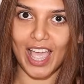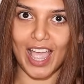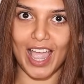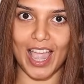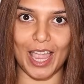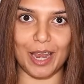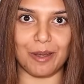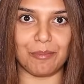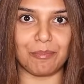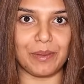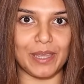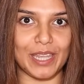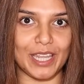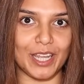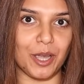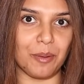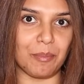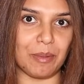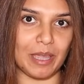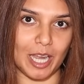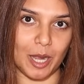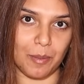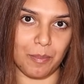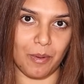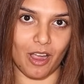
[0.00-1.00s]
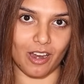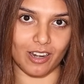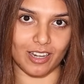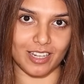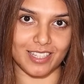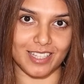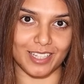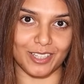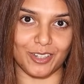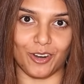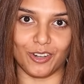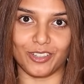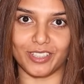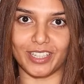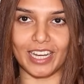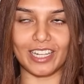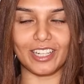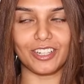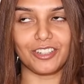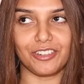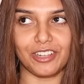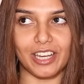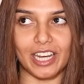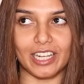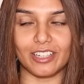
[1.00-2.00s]
and being a makeup artist and
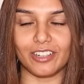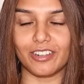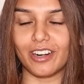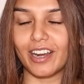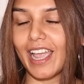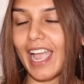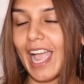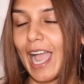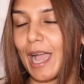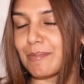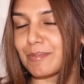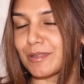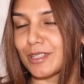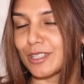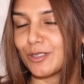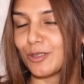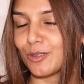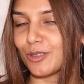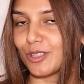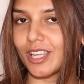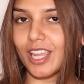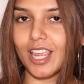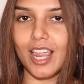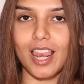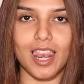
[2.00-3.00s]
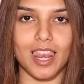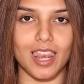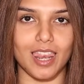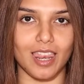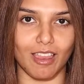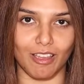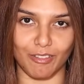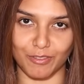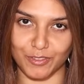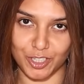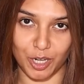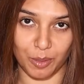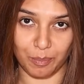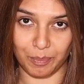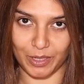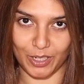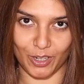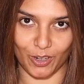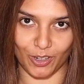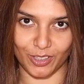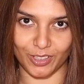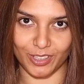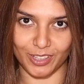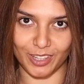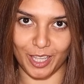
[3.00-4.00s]
content creator, I absolutely love
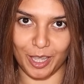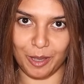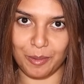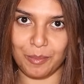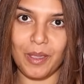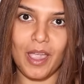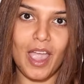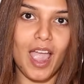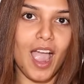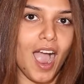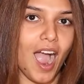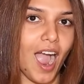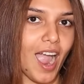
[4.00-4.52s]
jumping onto them.